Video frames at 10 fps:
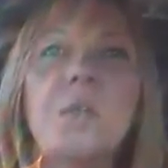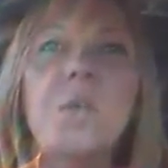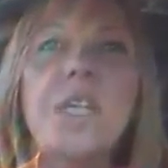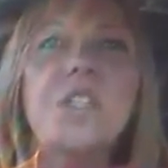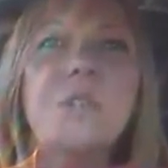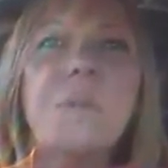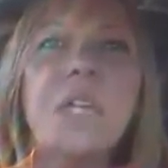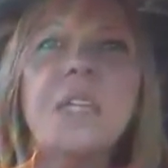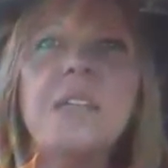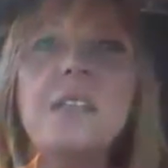we should
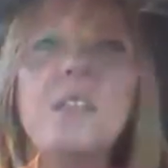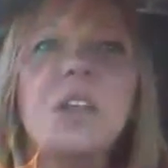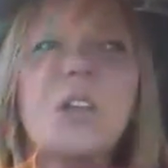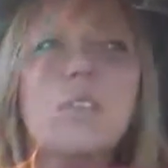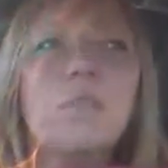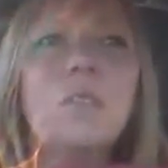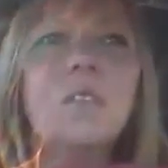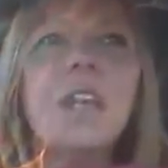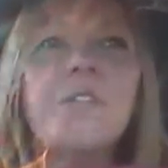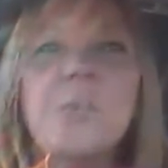be, you know, the full
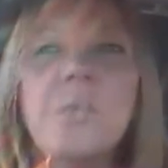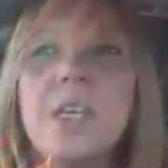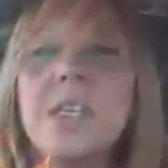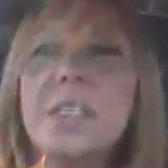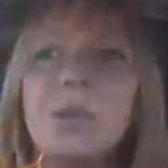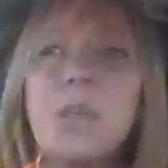loving beings that